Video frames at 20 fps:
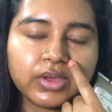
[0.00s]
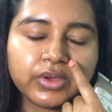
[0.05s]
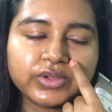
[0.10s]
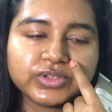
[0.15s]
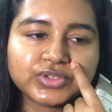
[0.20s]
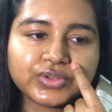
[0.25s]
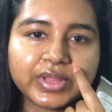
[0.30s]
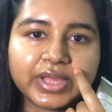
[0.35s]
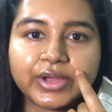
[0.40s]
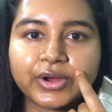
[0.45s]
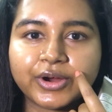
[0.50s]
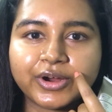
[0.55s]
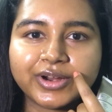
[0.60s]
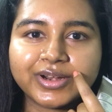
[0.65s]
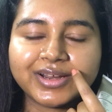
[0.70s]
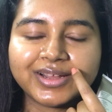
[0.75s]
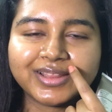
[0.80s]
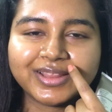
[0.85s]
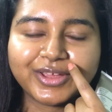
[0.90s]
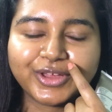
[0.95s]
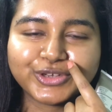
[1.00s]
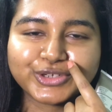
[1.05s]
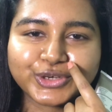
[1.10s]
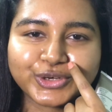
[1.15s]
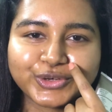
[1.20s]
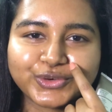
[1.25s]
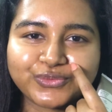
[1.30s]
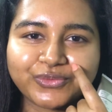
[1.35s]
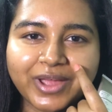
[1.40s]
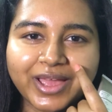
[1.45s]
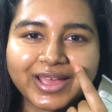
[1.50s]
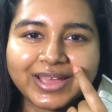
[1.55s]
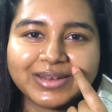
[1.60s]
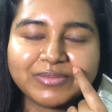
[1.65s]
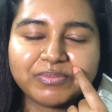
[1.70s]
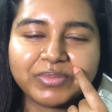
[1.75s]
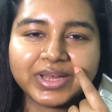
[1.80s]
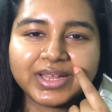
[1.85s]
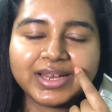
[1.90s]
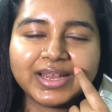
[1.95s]
So they hurt. They turned
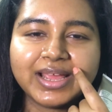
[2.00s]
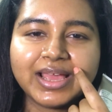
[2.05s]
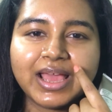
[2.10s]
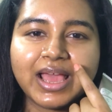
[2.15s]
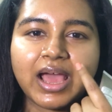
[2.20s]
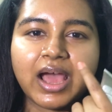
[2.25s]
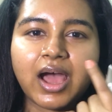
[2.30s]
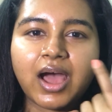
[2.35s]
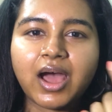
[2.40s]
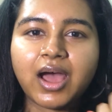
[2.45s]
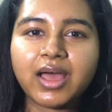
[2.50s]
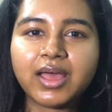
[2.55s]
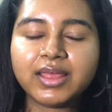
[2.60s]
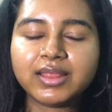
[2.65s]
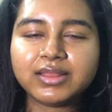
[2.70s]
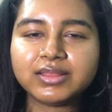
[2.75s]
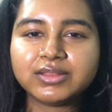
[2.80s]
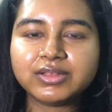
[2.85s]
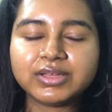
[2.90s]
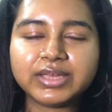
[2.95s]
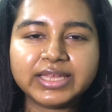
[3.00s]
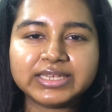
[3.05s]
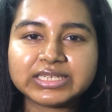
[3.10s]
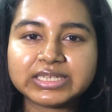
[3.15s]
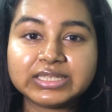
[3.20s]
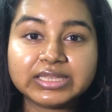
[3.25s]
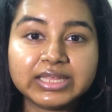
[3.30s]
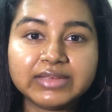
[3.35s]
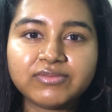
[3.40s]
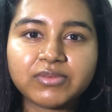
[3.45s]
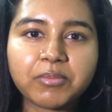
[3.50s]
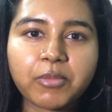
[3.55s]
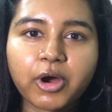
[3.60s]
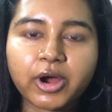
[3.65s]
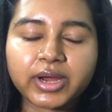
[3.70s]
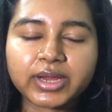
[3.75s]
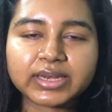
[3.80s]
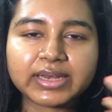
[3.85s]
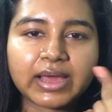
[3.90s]
red, but it didn't leave a mark.